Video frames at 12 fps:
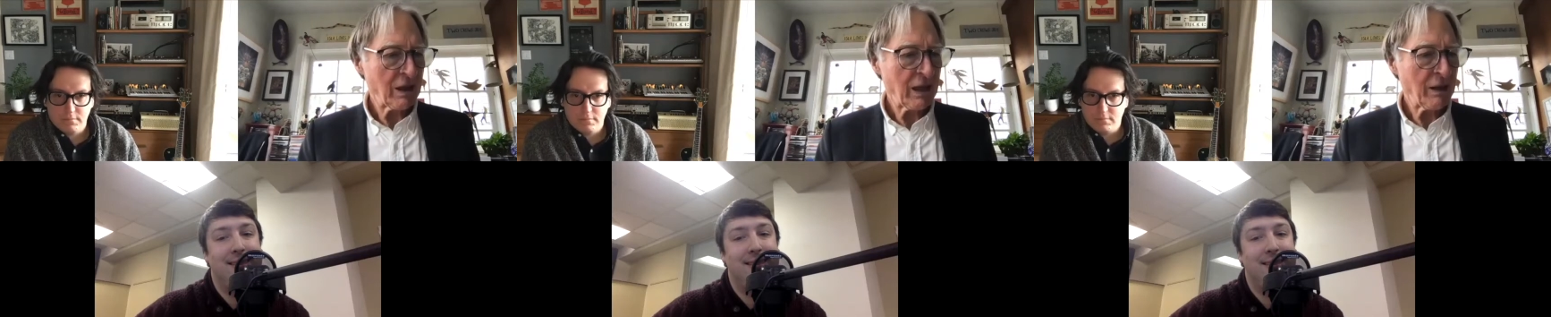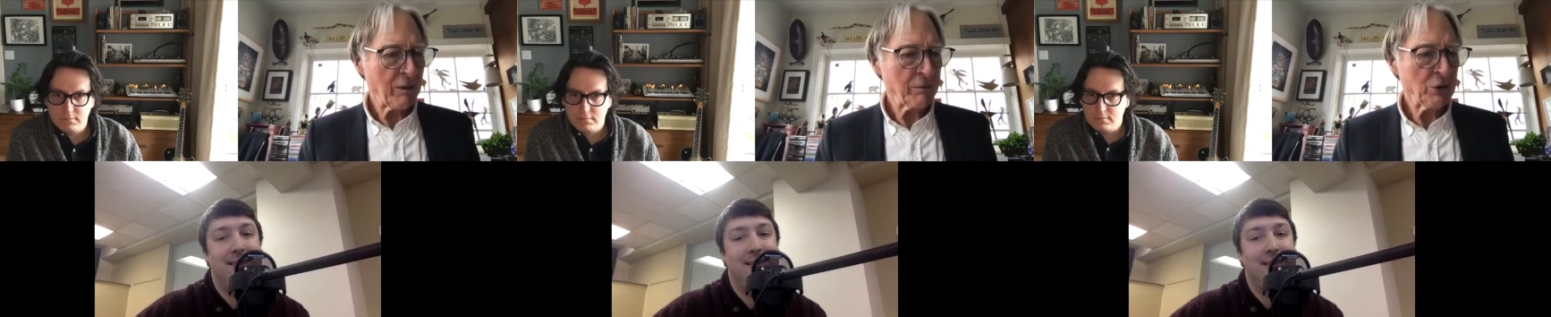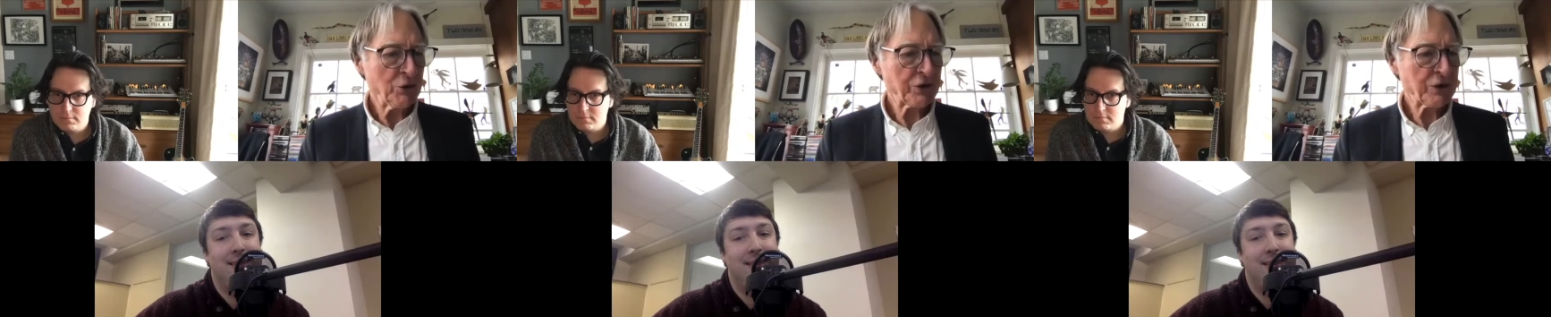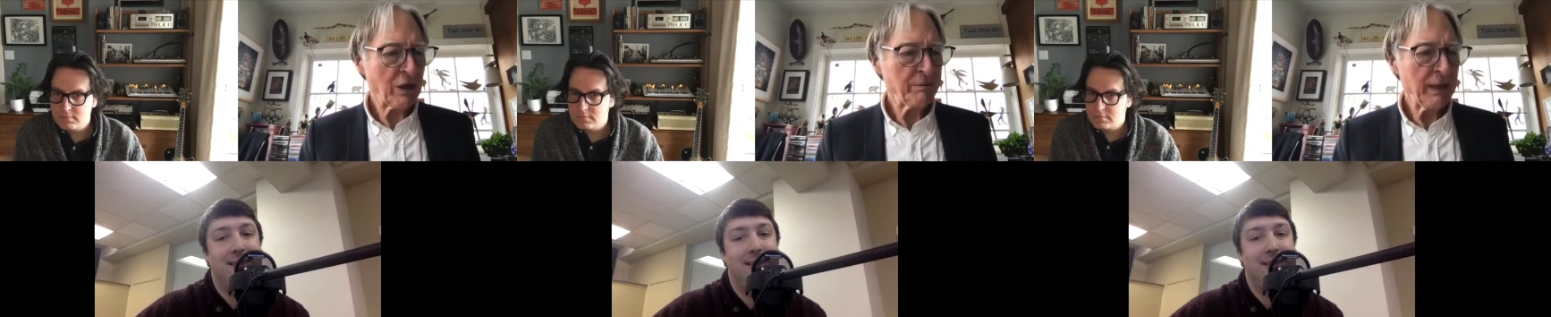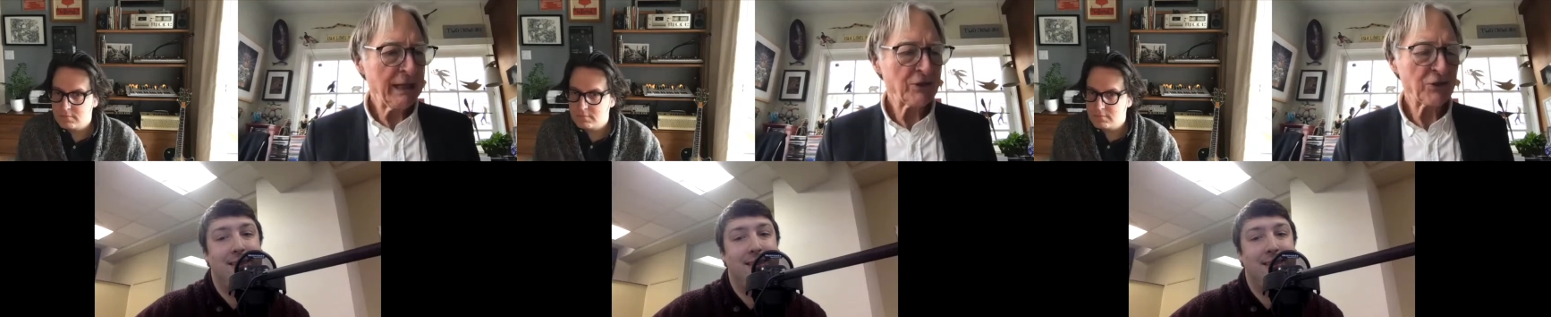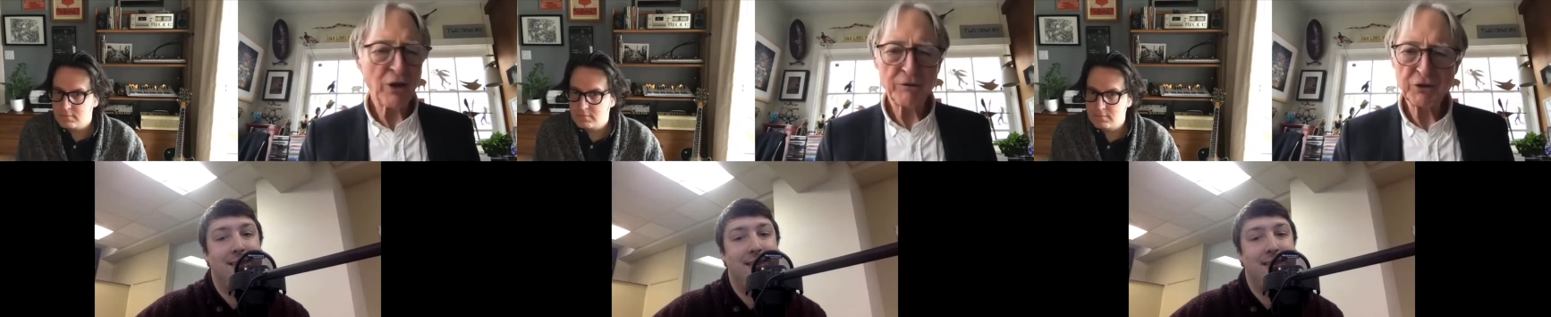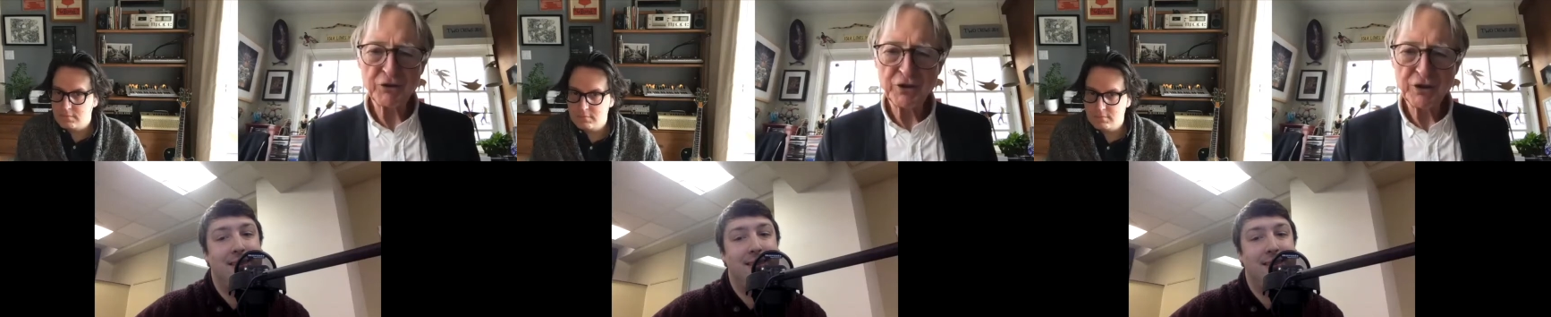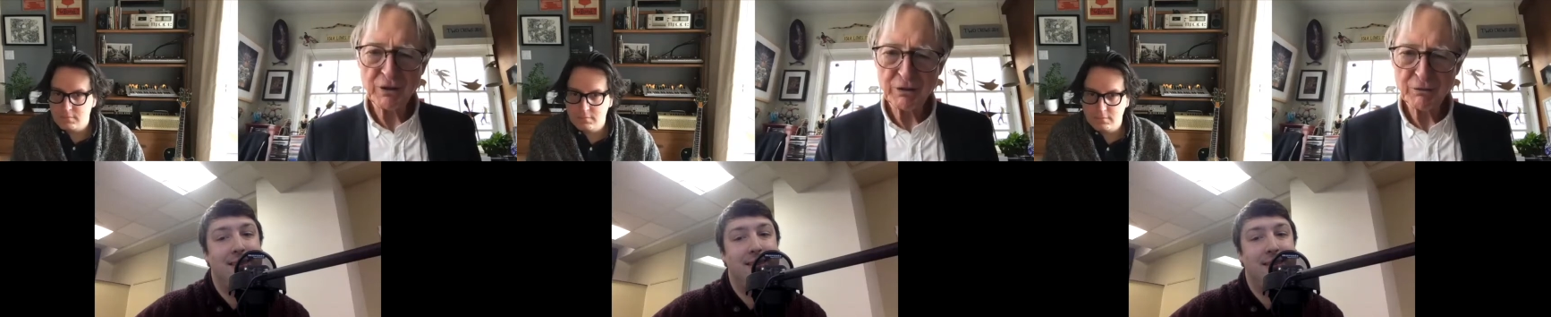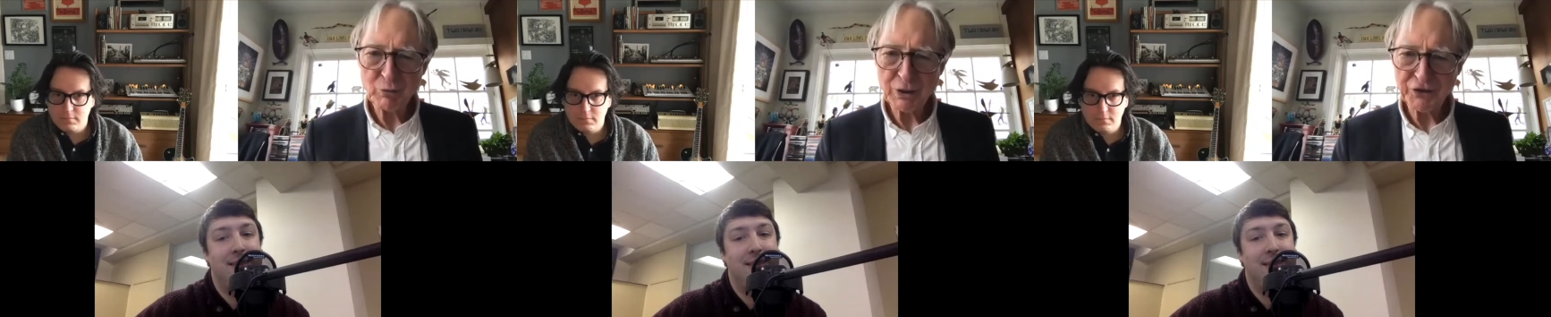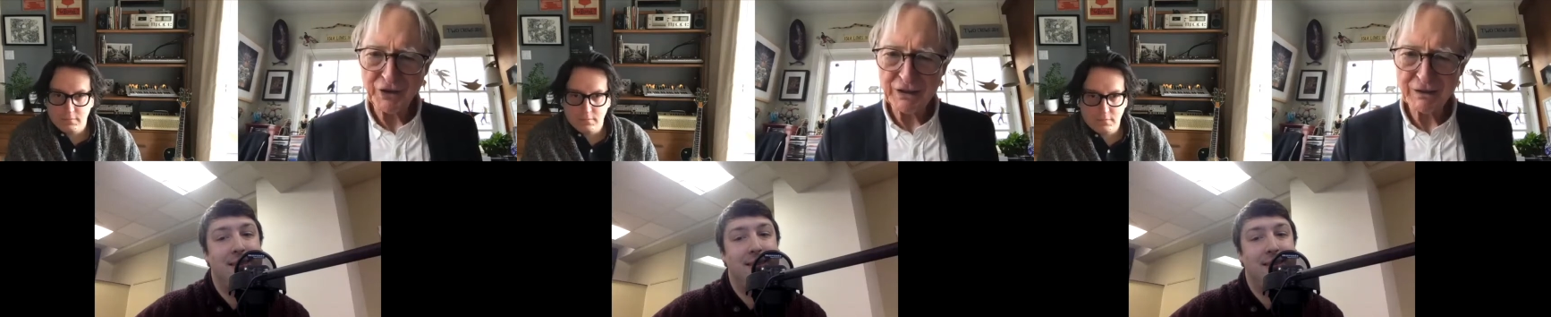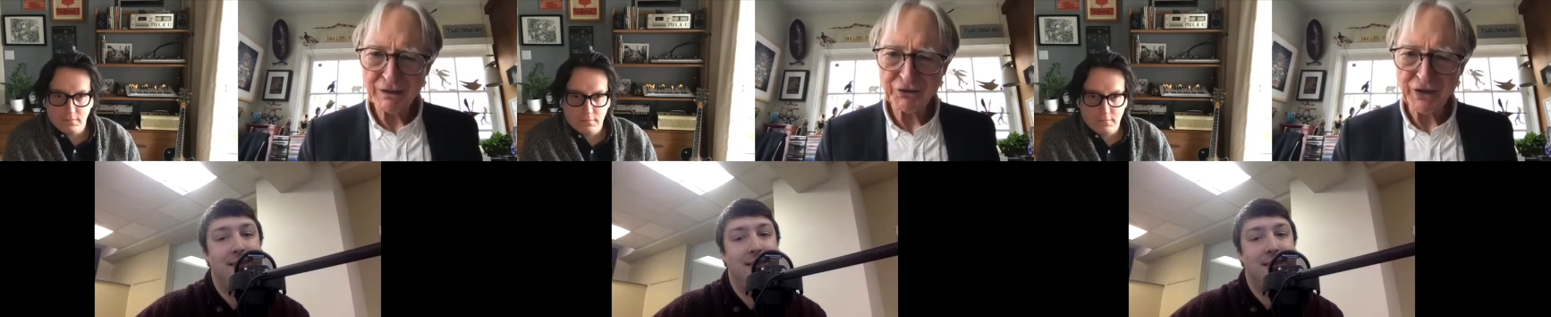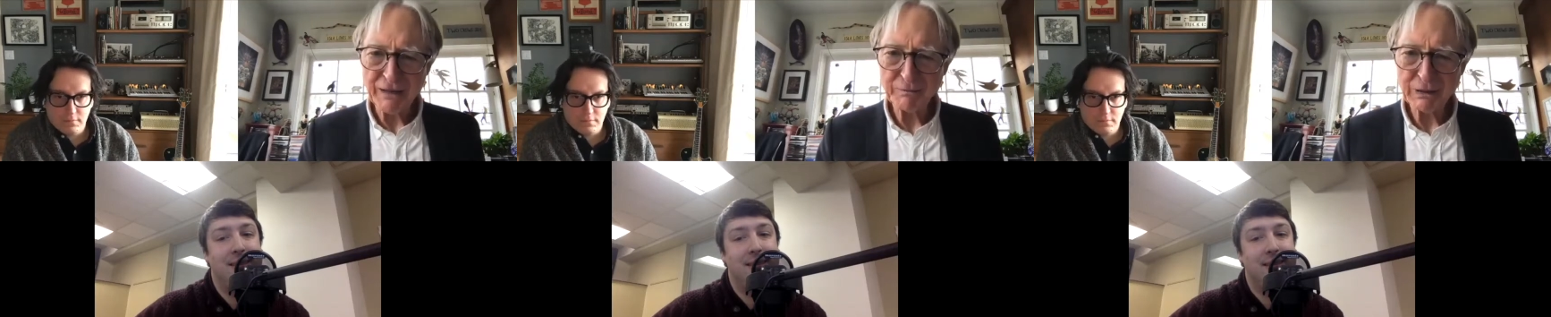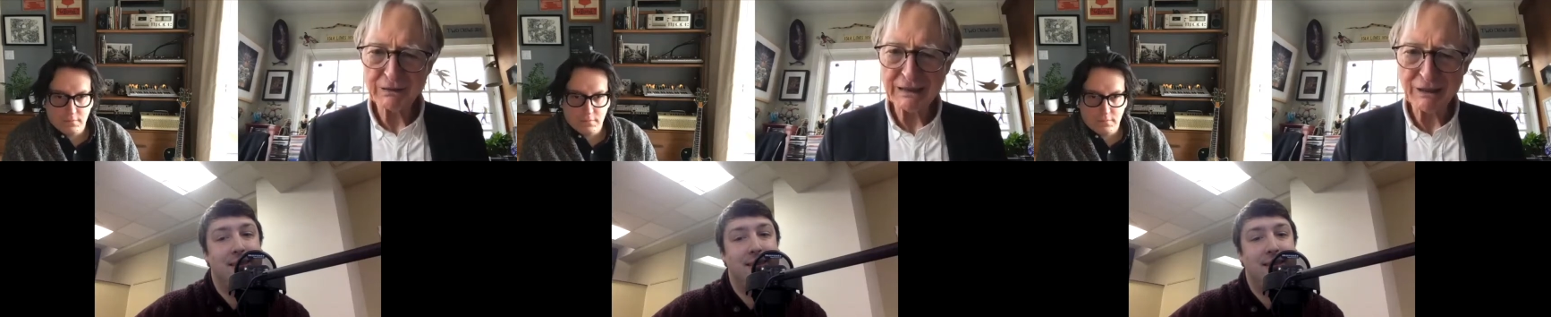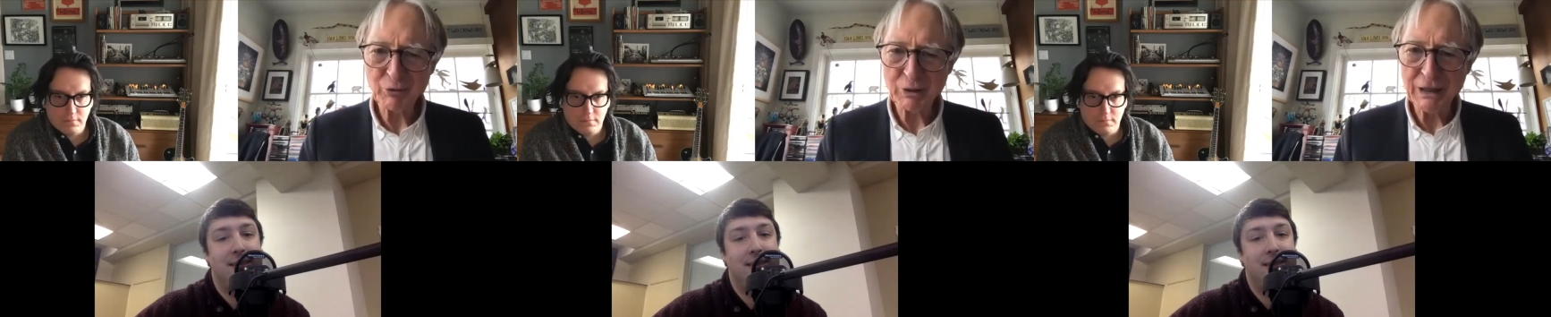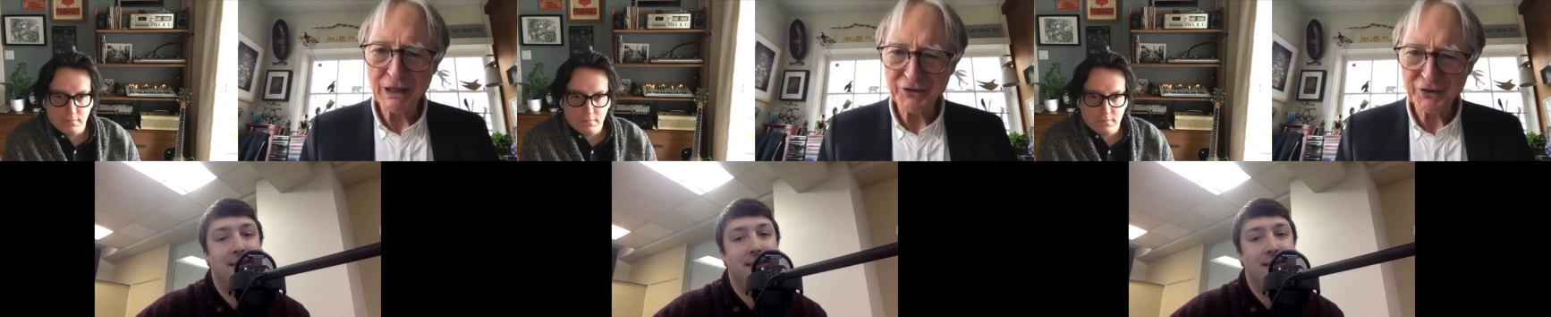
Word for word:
Speaker 1: music on main's office was in the same building where my